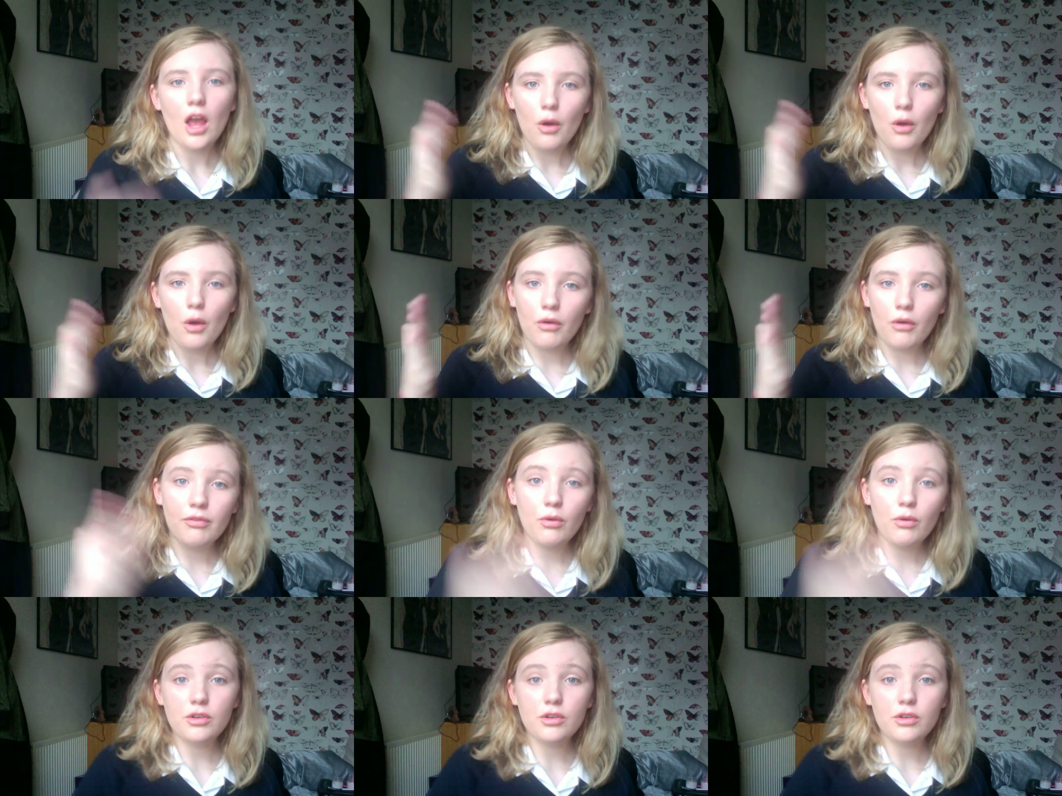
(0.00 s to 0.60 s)
will
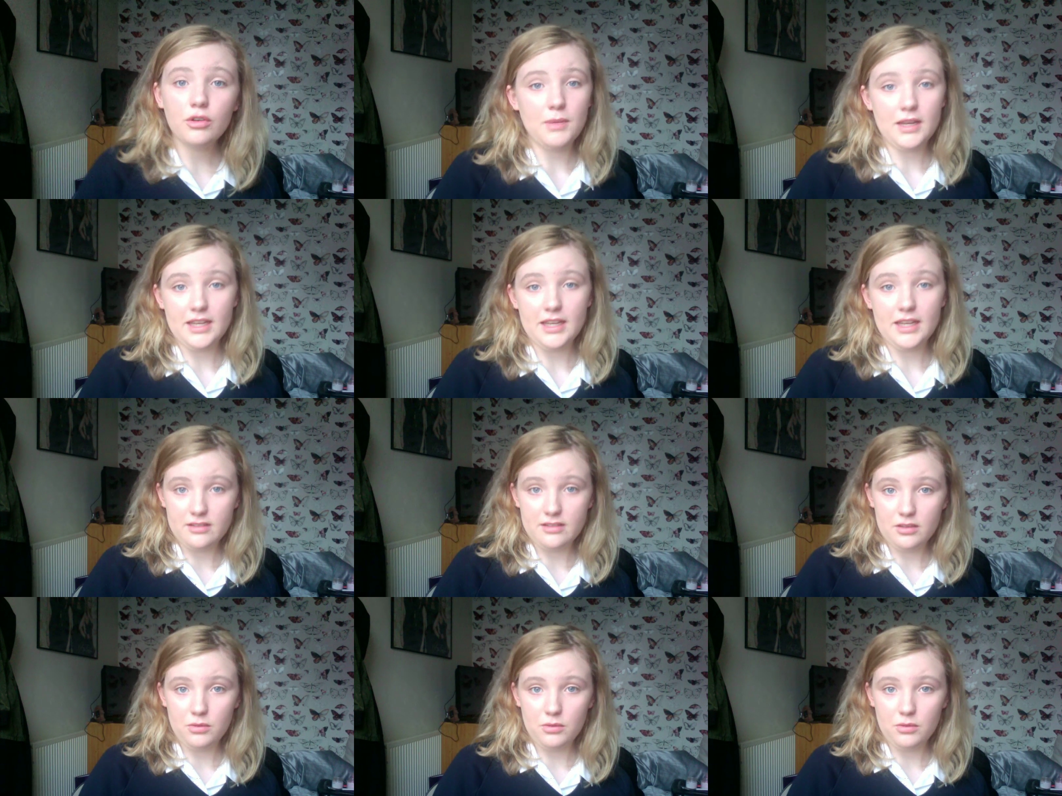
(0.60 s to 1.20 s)
force my
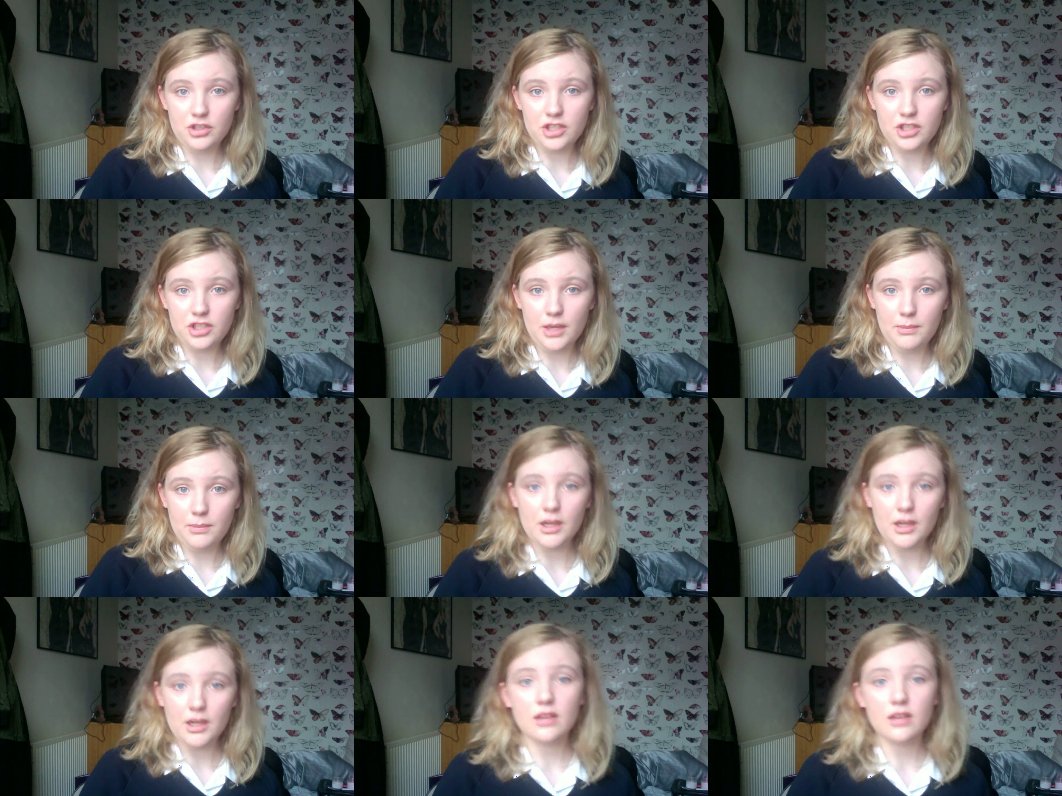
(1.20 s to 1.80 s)
kids to watch it,
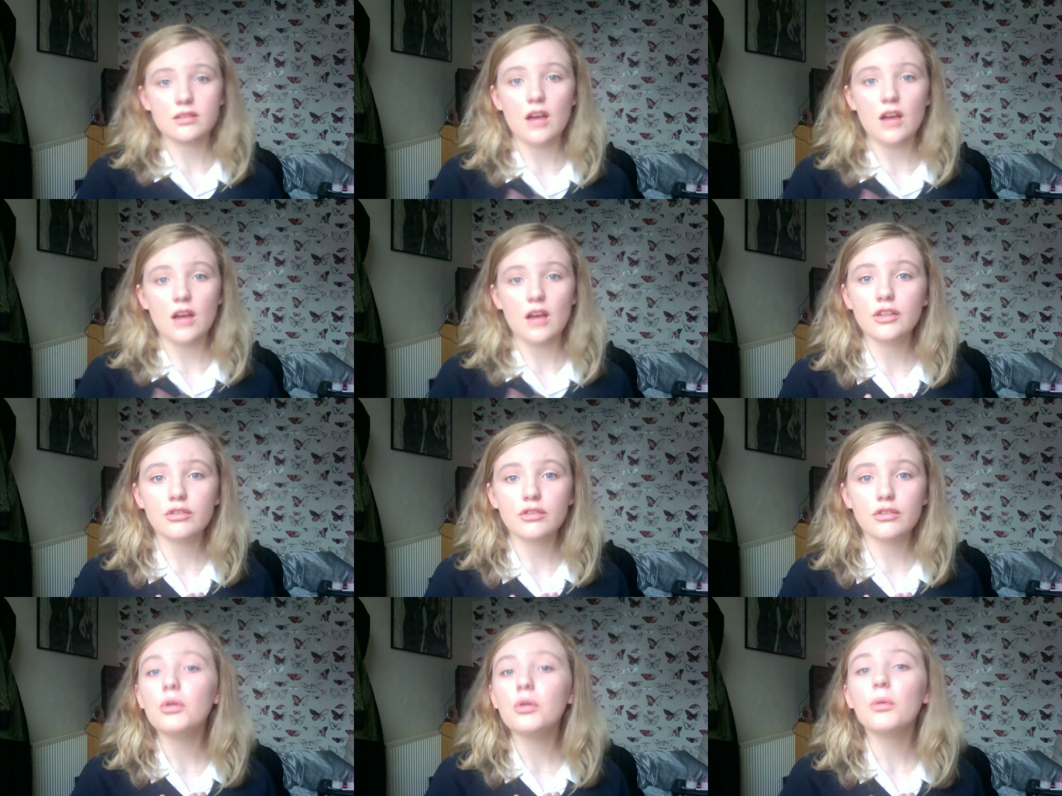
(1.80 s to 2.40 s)
because I
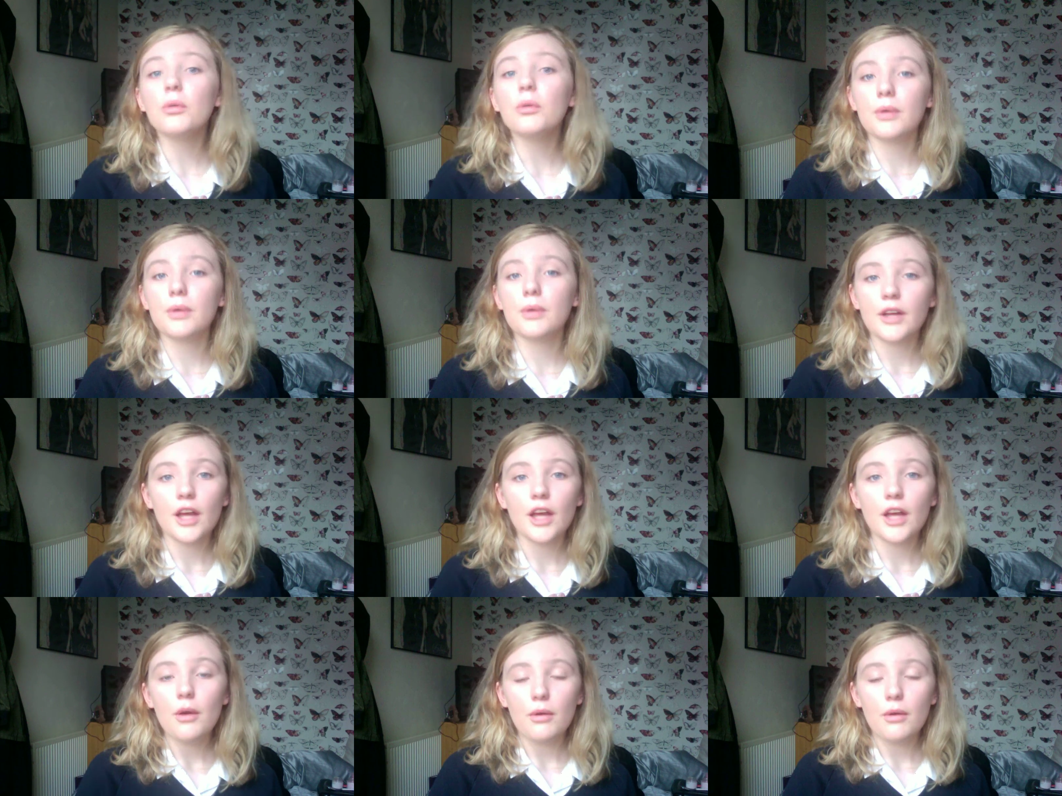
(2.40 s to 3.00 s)
grew up
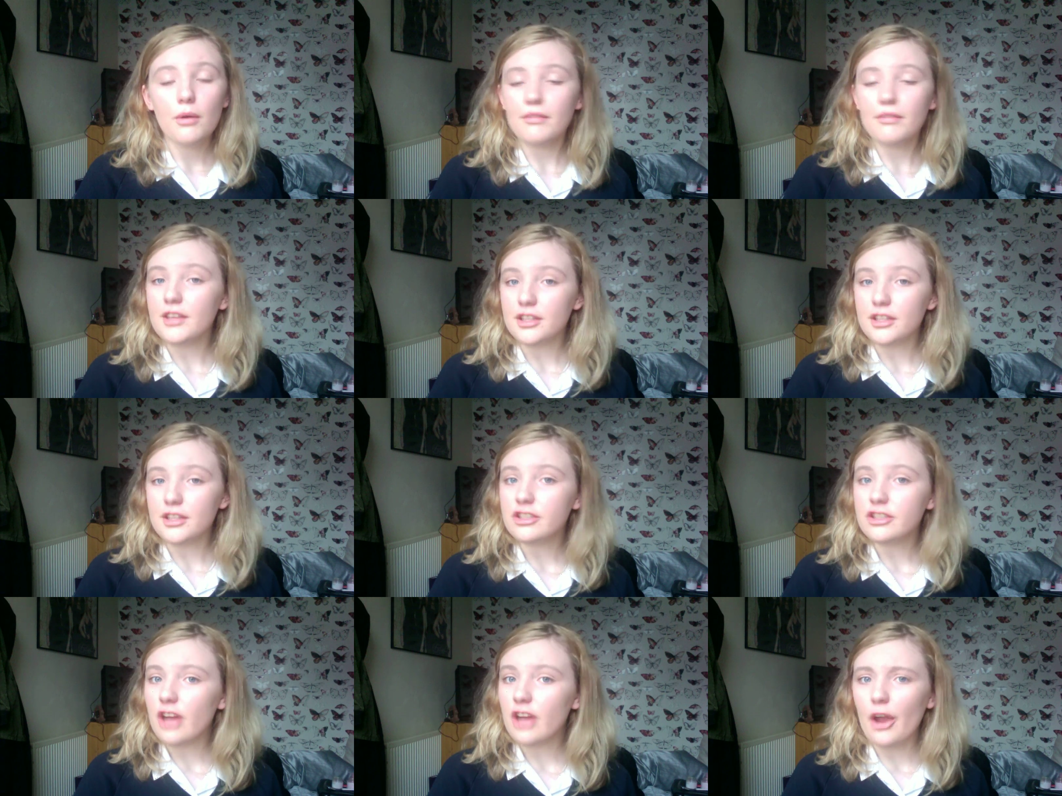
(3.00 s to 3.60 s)
with this
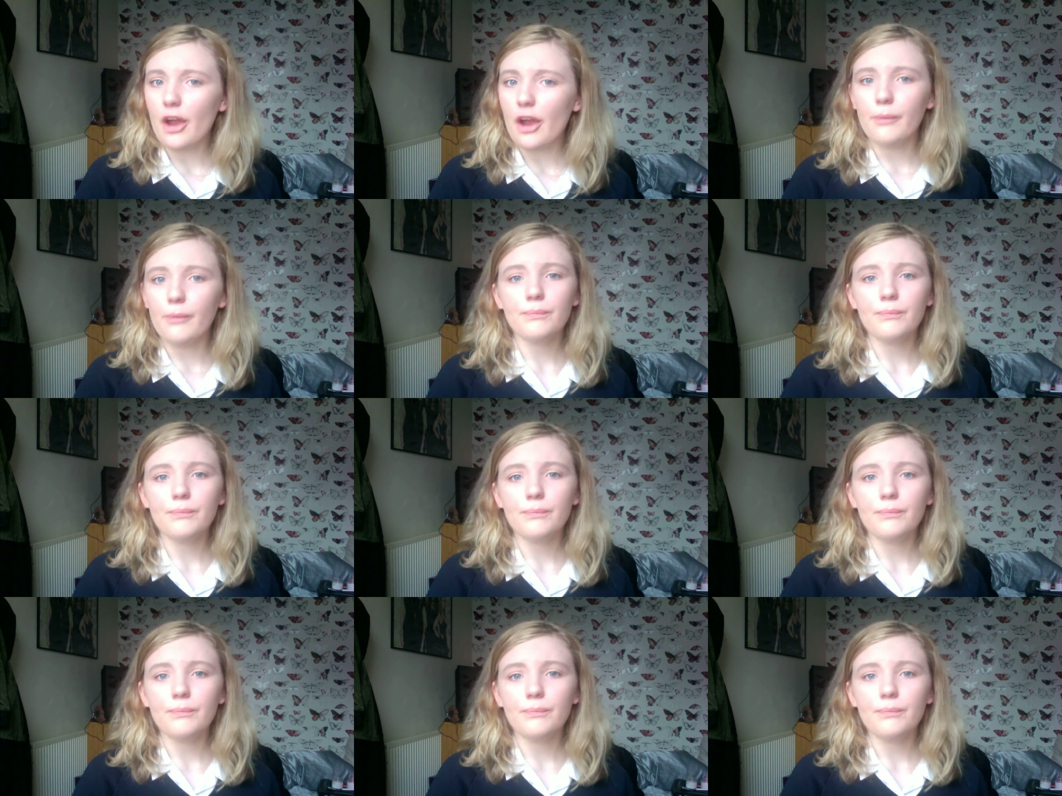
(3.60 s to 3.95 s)
show,